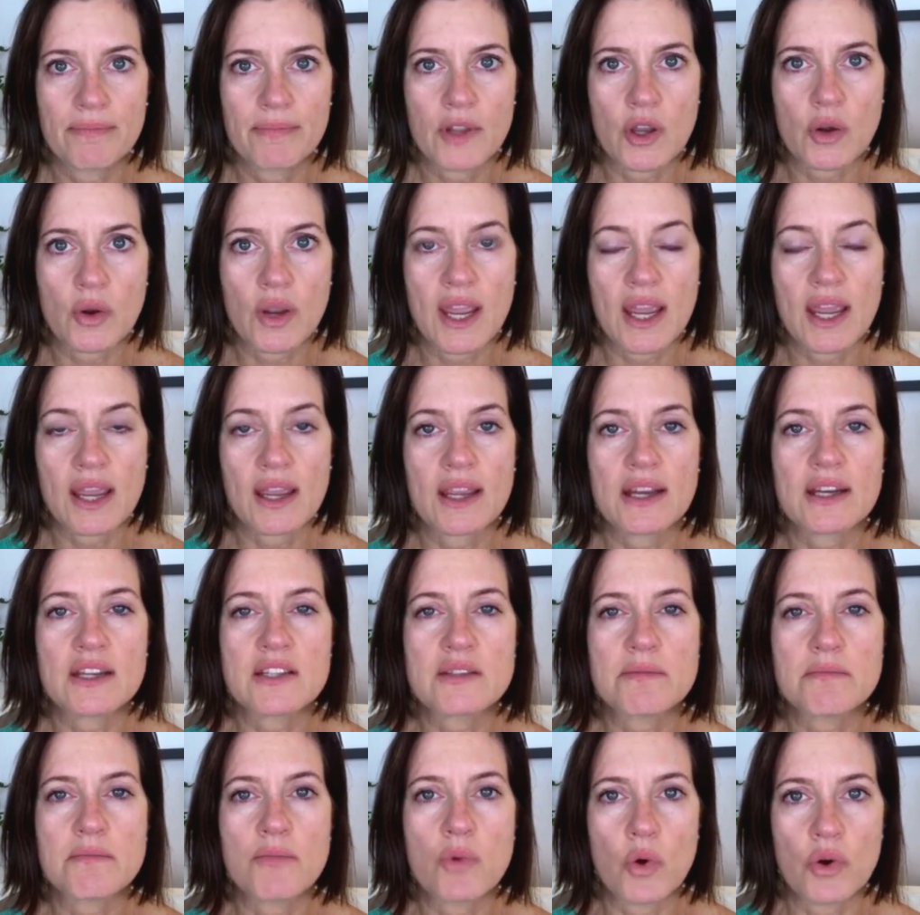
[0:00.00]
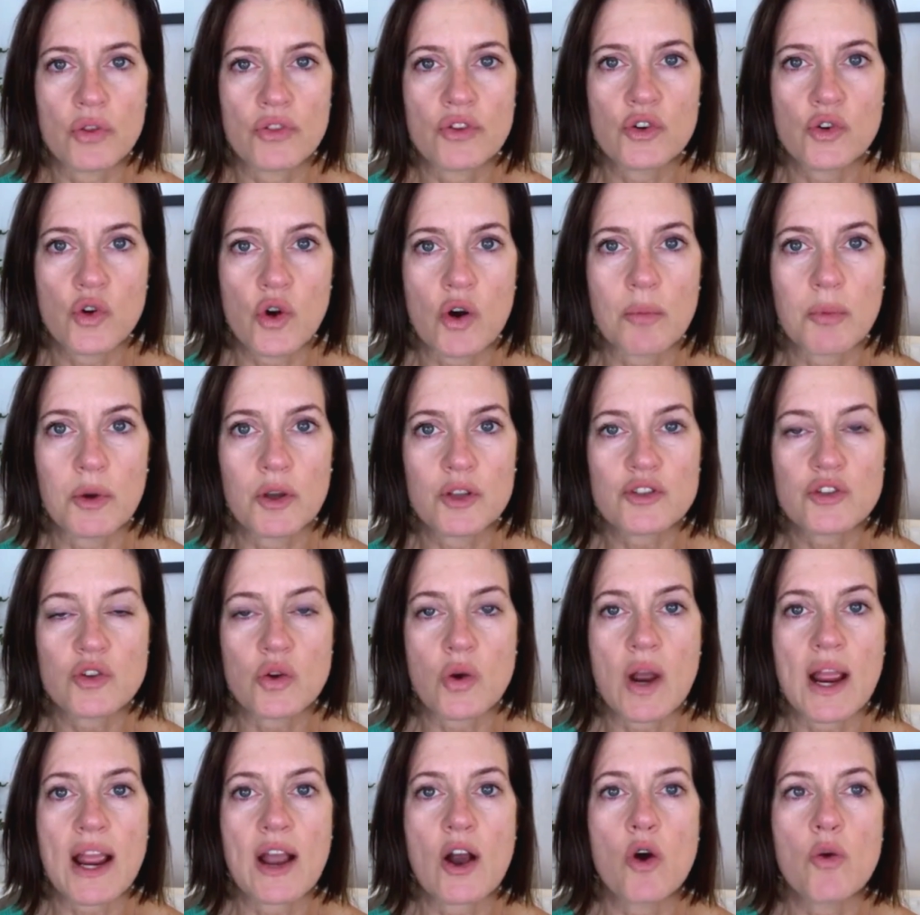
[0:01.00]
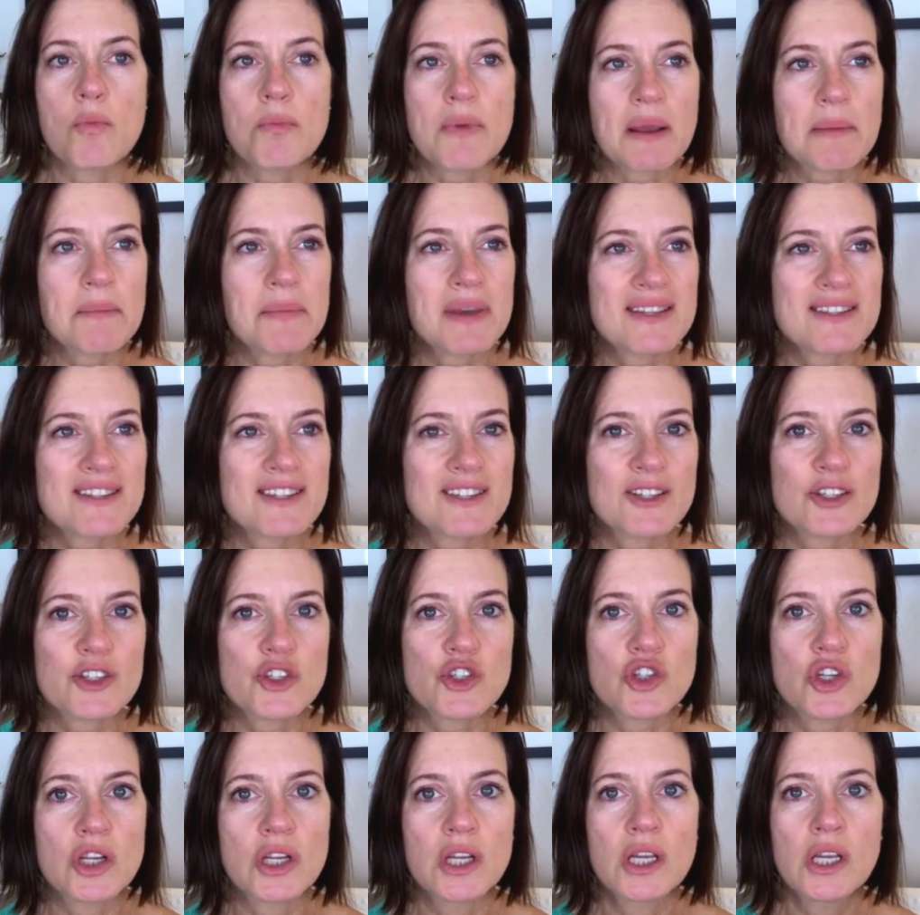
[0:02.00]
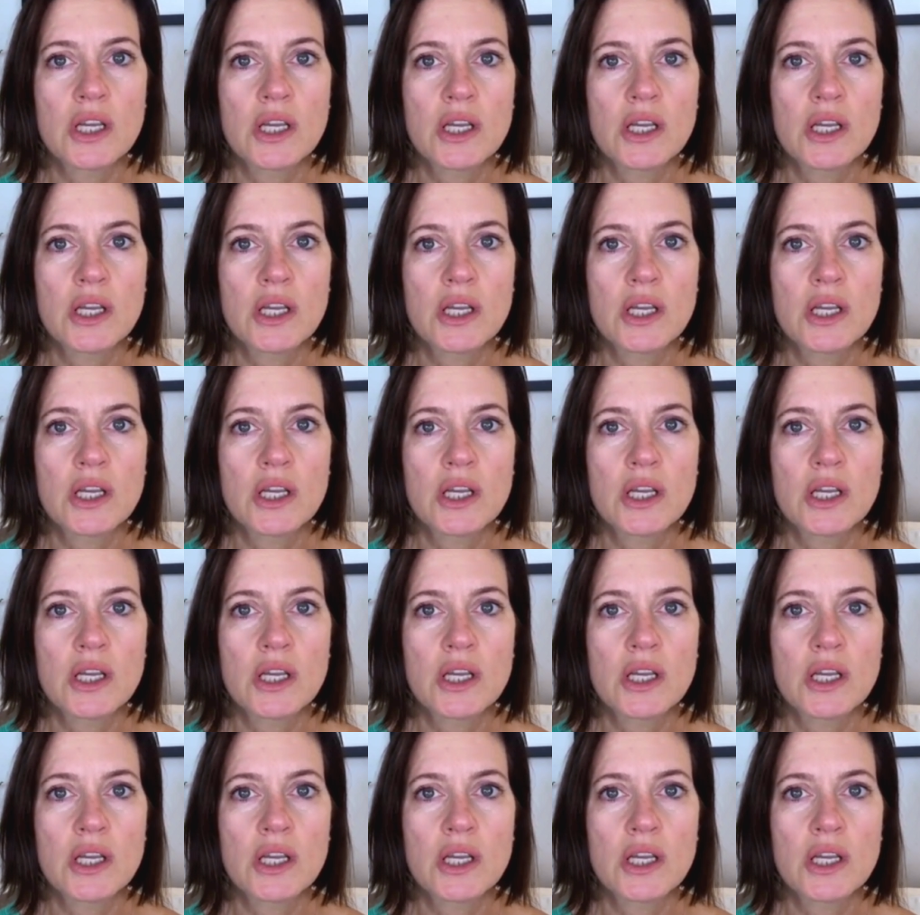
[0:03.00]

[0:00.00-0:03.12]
Okay, it is more than normal. So I hope my message